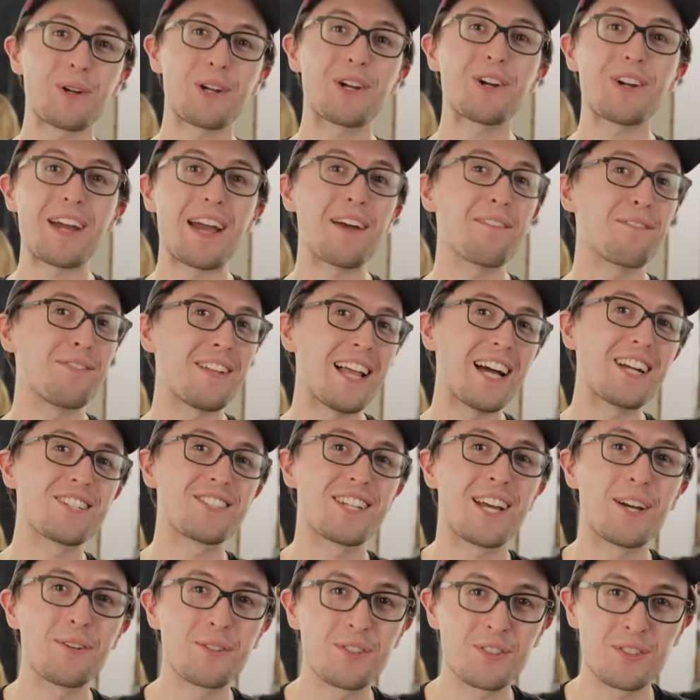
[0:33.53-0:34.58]
we're here at Flash
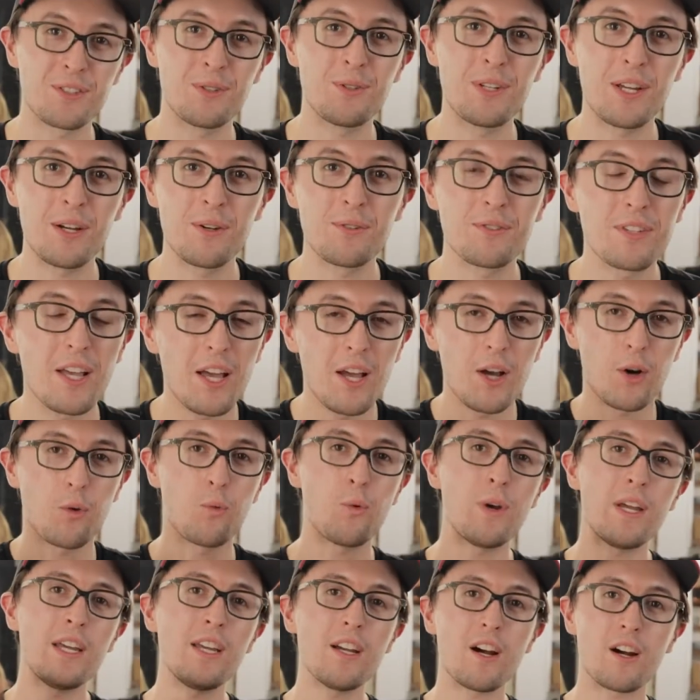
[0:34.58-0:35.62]
House Studios.
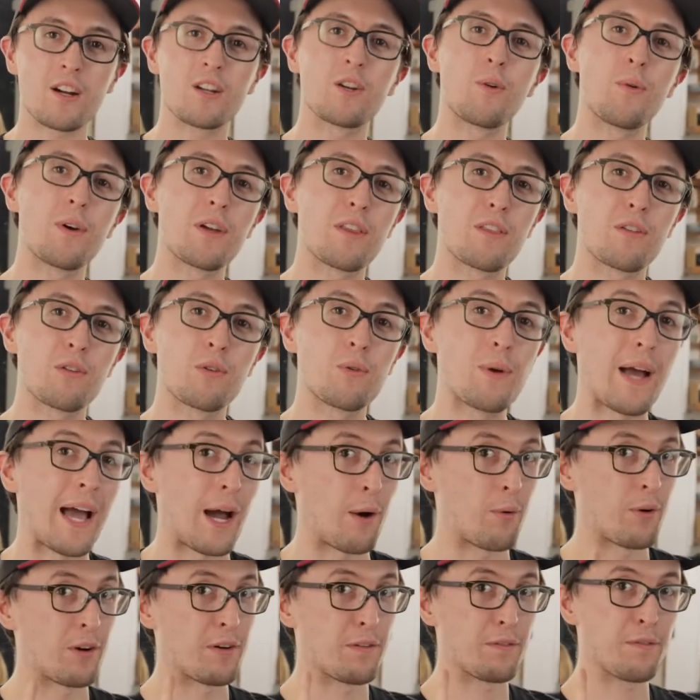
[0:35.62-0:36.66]
We are going through
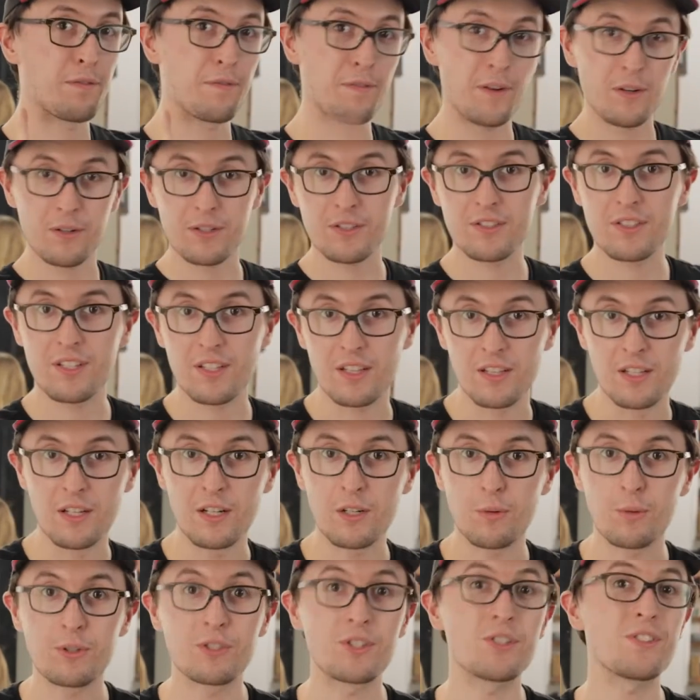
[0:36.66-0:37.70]
our first
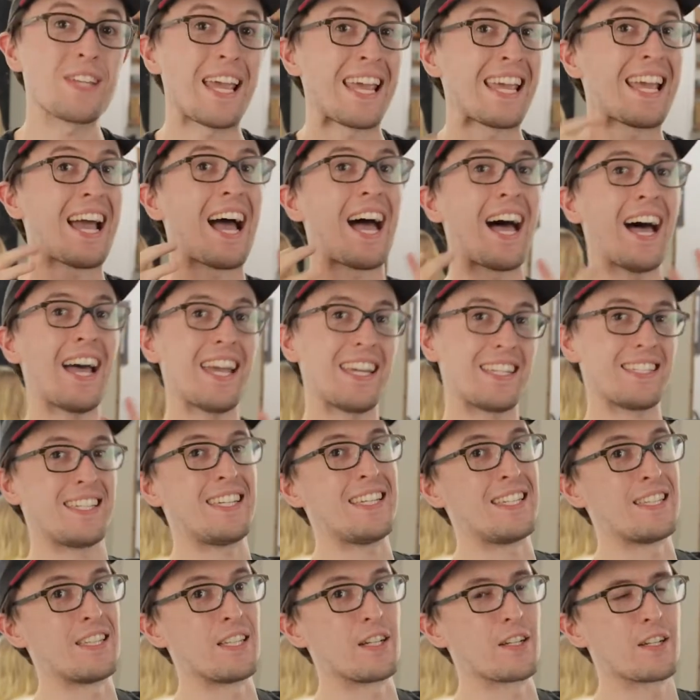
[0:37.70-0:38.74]
look, which is a
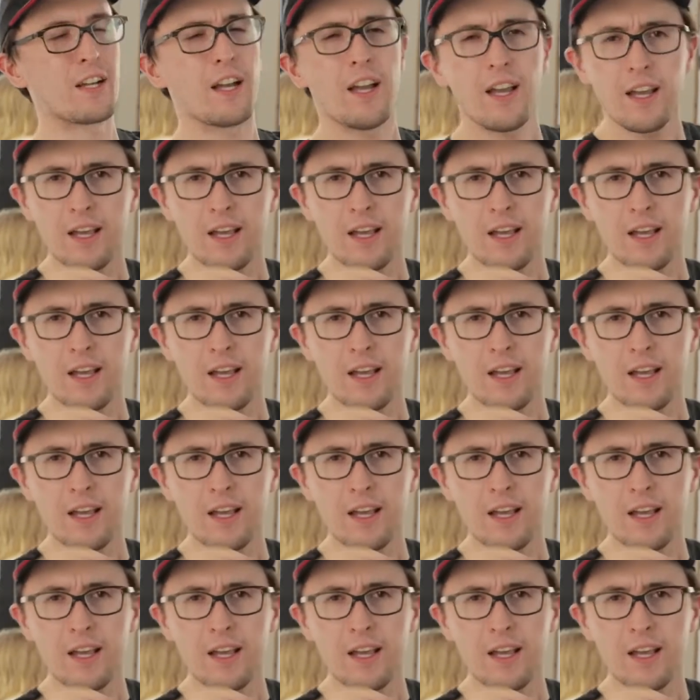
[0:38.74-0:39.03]
high-key look.